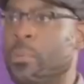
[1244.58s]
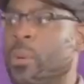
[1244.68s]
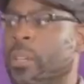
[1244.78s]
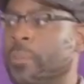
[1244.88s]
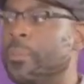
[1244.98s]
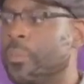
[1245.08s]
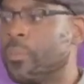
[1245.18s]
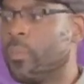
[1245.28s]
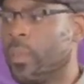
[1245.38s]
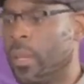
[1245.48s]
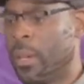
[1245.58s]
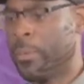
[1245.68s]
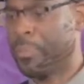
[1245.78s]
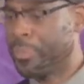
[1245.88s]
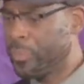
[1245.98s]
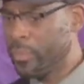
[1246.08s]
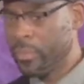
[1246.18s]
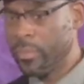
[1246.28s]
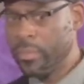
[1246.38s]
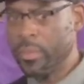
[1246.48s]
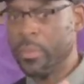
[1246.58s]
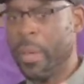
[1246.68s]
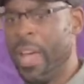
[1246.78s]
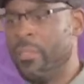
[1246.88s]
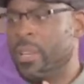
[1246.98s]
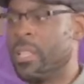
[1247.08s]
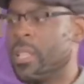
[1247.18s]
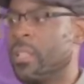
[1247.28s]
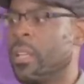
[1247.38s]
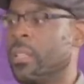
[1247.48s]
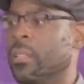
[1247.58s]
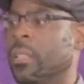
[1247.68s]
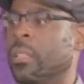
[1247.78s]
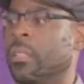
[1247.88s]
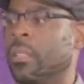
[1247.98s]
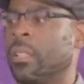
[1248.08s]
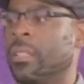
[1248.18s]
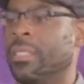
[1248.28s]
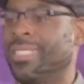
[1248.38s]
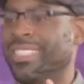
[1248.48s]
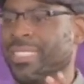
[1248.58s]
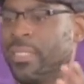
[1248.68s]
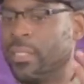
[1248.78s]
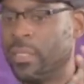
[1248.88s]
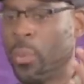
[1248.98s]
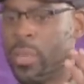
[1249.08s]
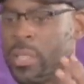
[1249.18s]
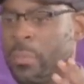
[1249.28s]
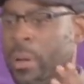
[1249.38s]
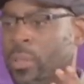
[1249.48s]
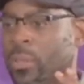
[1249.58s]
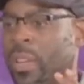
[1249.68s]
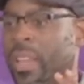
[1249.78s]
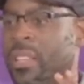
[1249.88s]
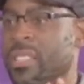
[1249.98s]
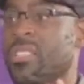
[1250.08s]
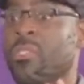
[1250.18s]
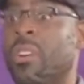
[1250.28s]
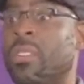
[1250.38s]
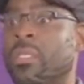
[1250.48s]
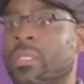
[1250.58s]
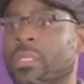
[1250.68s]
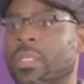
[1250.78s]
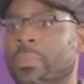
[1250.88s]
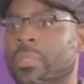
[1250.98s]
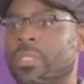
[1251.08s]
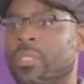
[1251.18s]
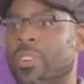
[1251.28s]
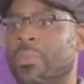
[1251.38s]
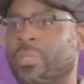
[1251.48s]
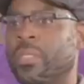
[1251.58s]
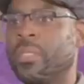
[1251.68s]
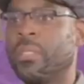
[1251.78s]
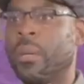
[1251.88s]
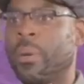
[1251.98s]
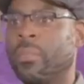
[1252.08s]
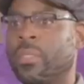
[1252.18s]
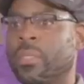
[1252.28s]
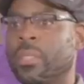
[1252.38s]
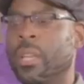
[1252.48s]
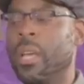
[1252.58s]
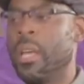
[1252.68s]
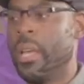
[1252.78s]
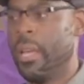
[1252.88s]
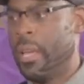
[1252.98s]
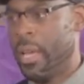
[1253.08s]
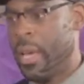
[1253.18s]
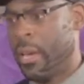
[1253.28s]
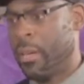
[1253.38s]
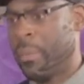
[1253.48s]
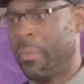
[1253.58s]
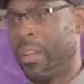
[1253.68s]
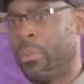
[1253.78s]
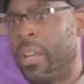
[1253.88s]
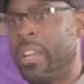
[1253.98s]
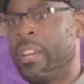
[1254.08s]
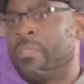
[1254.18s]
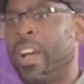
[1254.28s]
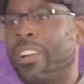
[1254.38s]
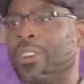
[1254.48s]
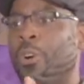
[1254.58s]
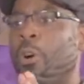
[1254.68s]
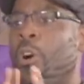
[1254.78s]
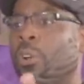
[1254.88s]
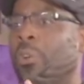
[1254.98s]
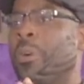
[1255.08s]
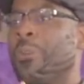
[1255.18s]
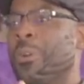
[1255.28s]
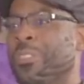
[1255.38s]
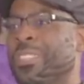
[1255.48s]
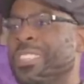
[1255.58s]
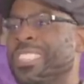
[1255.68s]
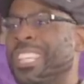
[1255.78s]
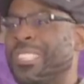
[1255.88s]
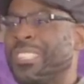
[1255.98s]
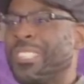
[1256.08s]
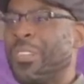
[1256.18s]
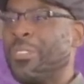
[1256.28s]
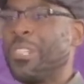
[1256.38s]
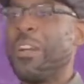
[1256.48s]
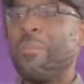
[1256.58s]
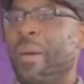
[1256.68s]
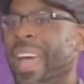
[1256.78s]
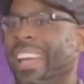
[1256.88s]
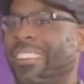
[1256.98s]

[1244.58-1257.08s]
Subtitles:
point, I'm having these thoughts about, okay, this is wrong. Something is wrong with this, about this. And I'm like, okay, and if I go all the way with this, there's no turning back.